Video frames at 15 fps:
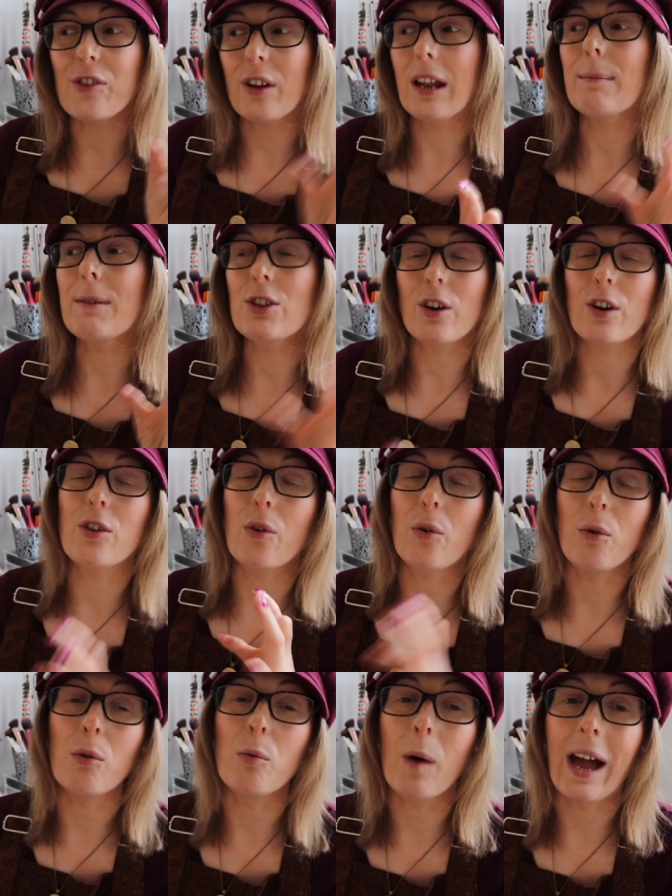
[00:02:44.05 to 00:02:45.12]
So let me show you the
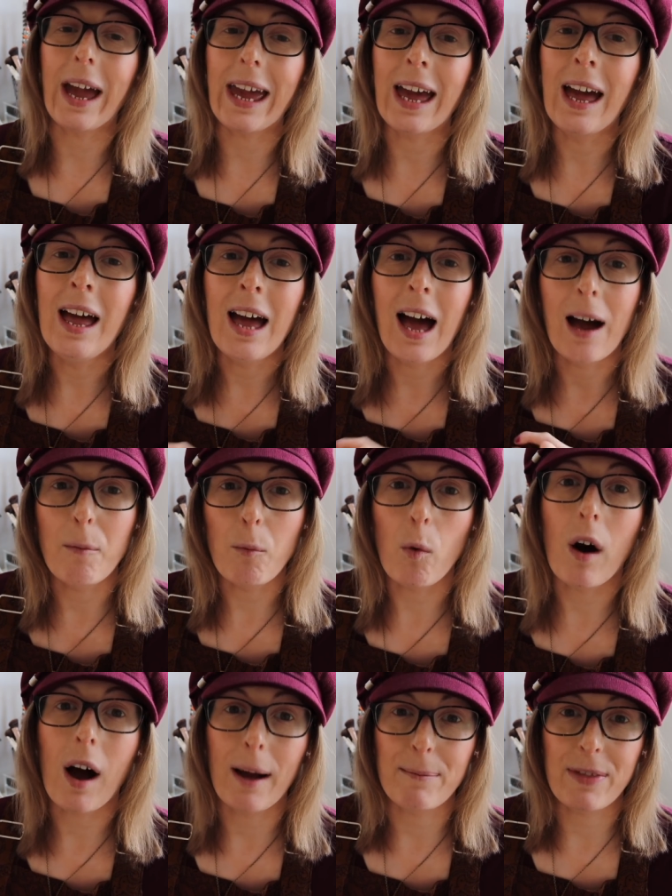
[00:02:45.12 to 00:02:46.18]
hallway and
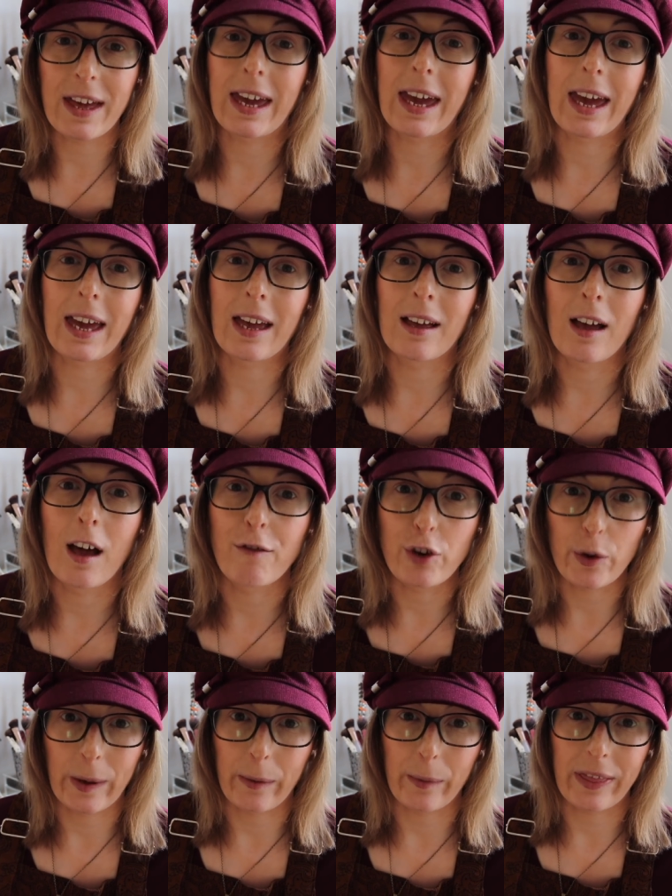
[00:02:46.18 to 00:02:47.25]
what I'm thinking of
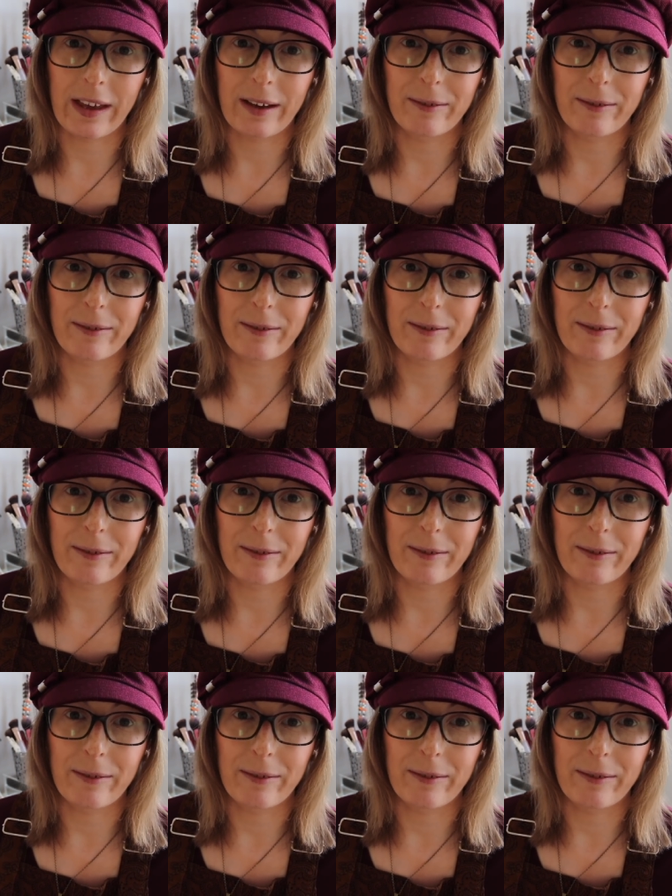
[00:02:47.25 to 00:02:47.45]
doing with